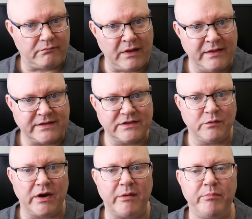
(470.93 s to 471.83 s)
this is
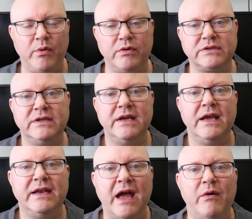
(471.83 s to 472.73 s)
what I bought.
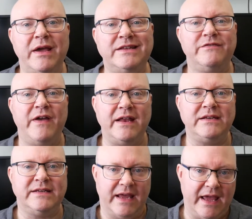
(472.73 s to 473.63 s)
Now it's fair to
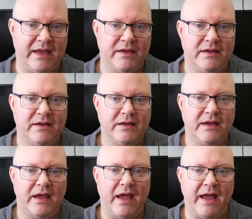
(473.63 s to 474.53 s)
say
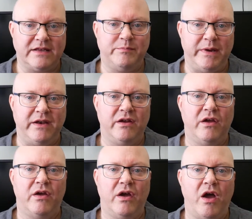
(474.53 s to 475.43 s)
it's been
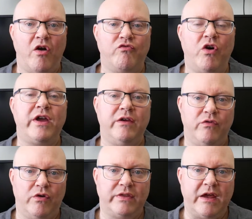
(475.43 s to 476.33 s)
a rocky
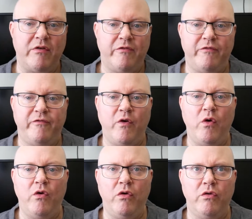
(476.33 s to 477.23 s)
road. There are
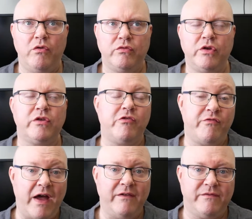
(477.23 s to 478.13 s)
5
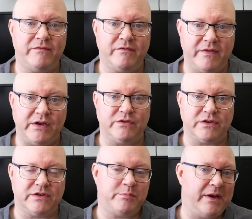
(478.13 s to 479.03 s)
videos
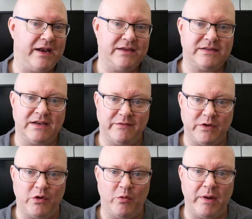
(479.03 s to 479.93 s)
on this playlist, and if you
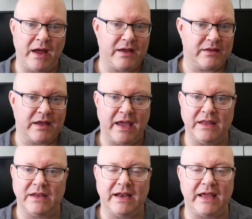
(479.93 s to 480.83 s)
go back,
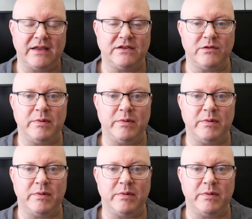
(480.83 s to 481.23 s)
again, the link to the